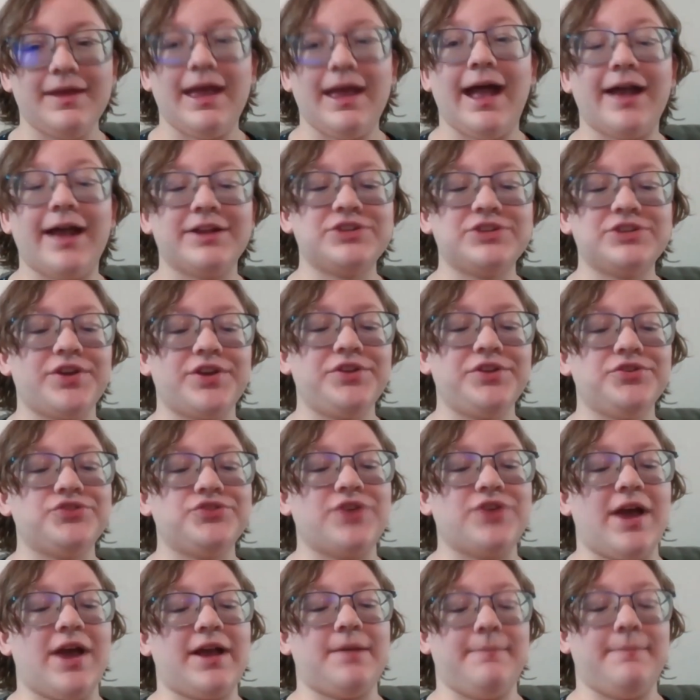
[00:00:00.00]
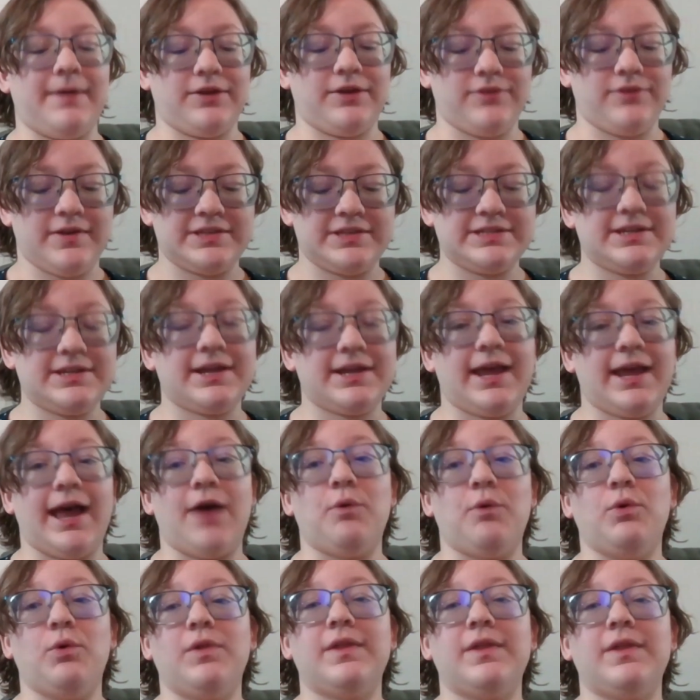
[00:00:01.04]
How to Train Your Dragon by Cressida
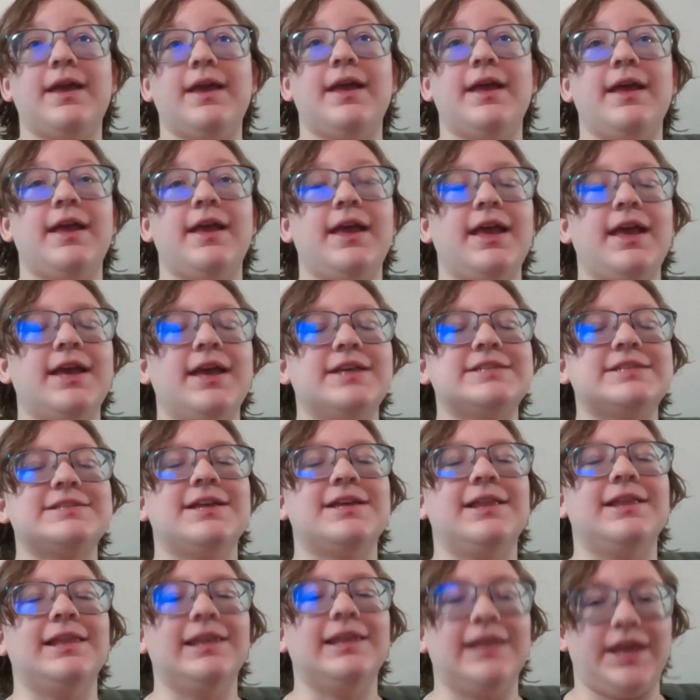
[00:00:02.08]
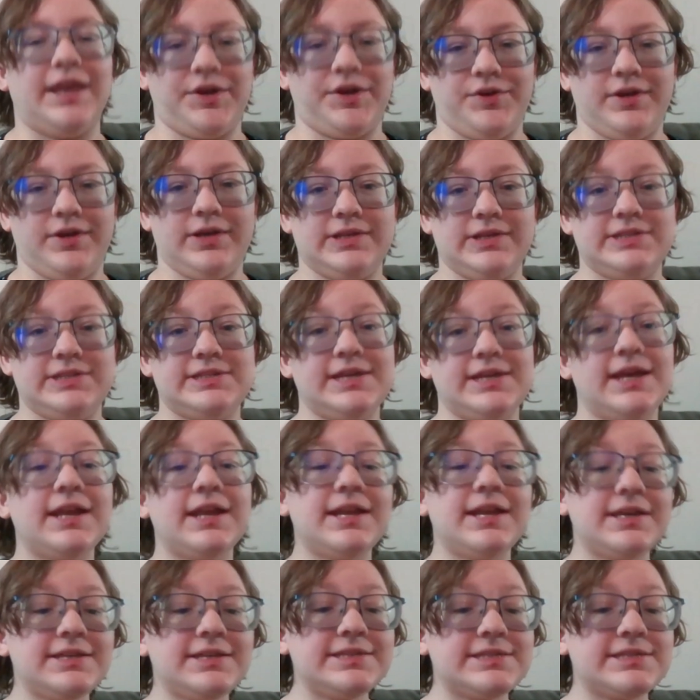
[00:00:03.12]
Cowell is hilarious.
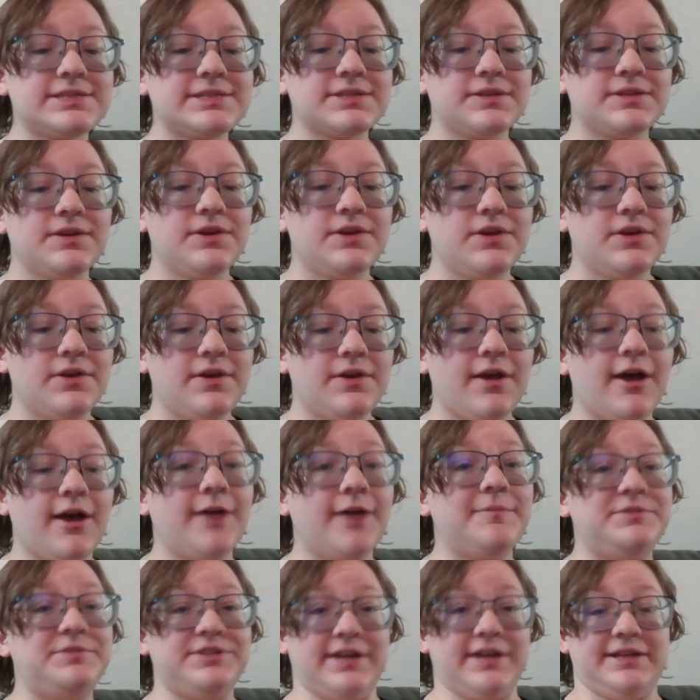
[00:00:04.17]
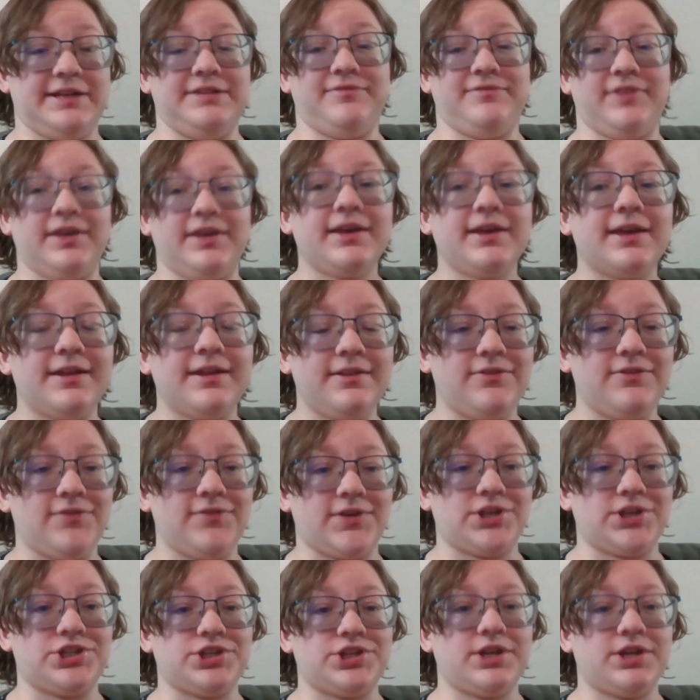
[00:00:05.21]
It is objectively a kid's
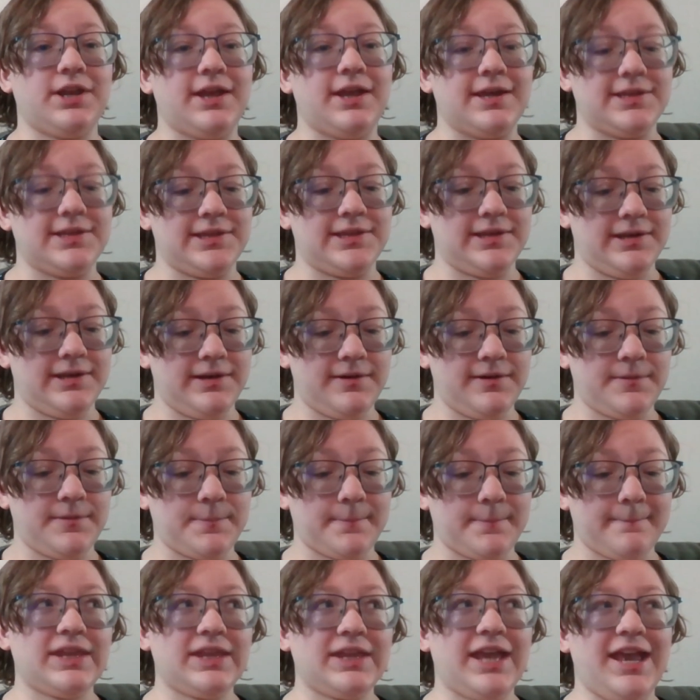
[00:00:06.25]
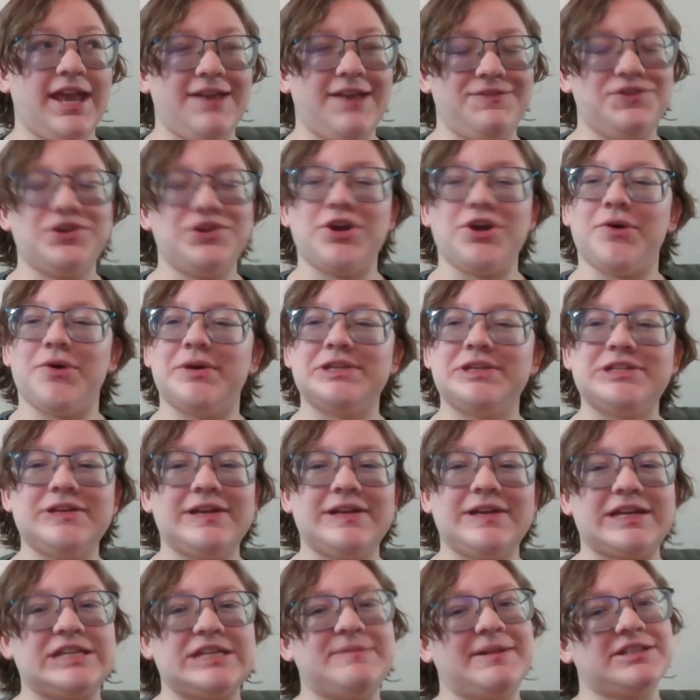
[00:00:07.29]
fiction, and if you go into
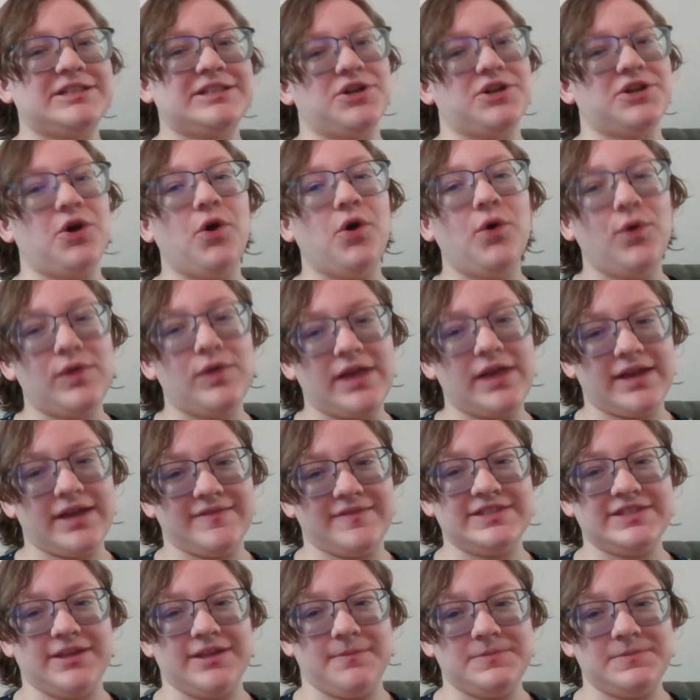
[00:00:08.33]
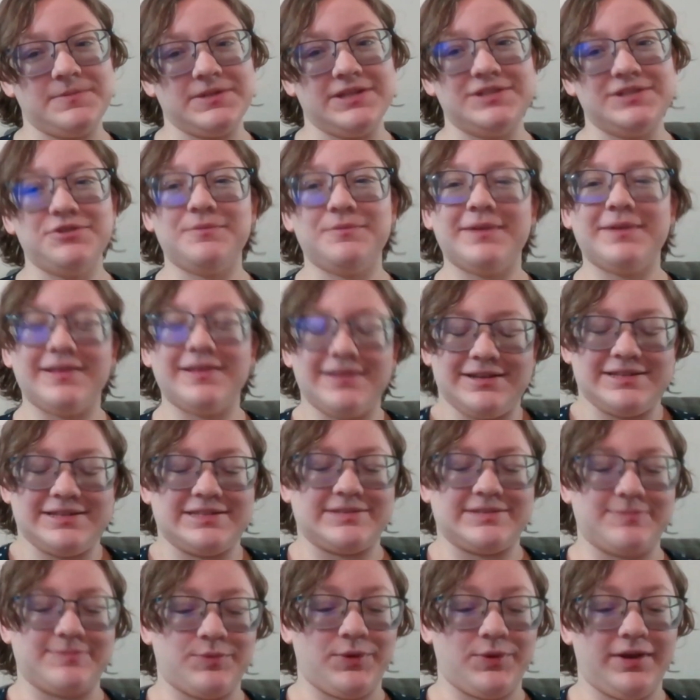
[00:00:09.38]
it expecting a whole lot of substance, you'll be a little
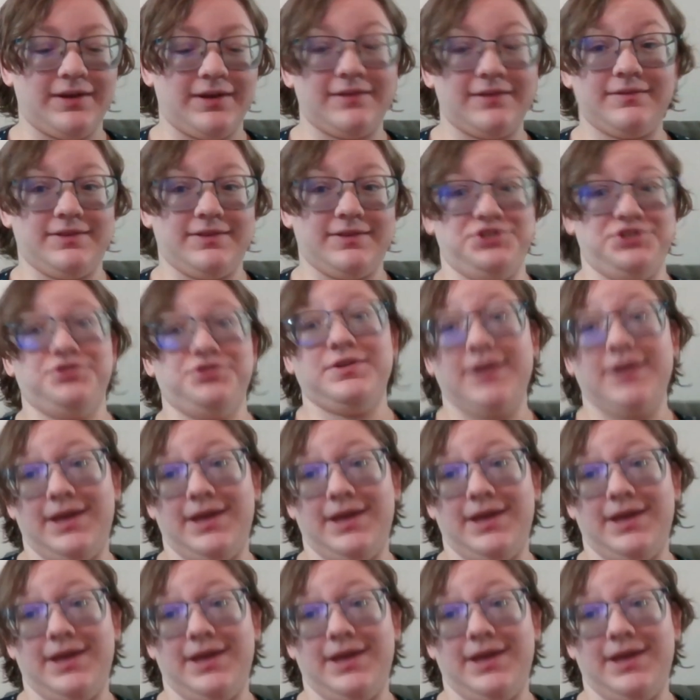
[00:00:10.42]
disappointed unless you're a